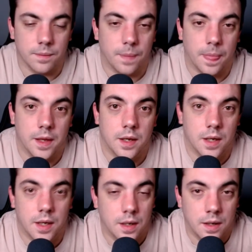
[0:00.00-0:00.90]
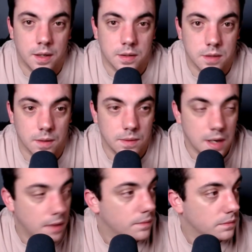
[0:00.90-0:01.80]
Oh. So
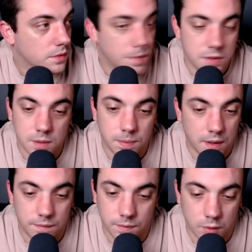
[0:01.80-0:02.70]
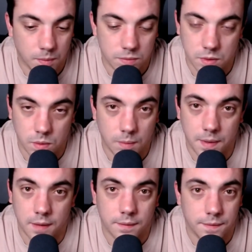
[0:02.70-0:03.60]
yeah, Jimmy G played phenomenal as a
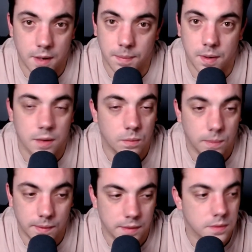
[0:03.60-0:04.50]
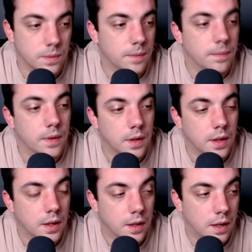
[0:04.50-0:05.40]
quarterback. Fair play, well done to him.
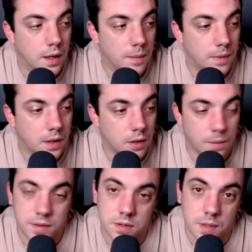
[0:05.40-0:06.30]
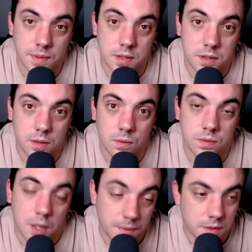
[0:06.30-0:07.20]
Um, I can't wait to see him against the
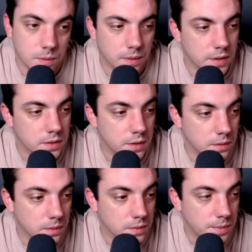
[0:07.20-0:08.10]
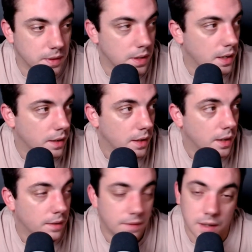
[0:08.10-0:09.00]
Eagles. Hope he does well against the Eagles. But yeah,
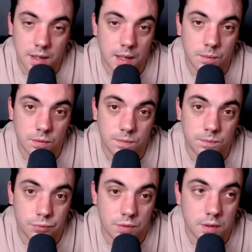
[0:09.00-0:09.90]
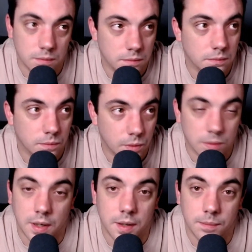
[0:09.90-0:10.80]
that game was brilliant. Well
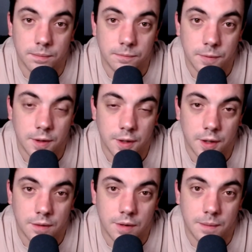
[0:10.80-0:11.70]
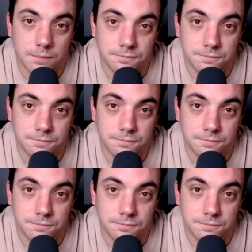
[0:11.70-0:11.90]
done him. Right.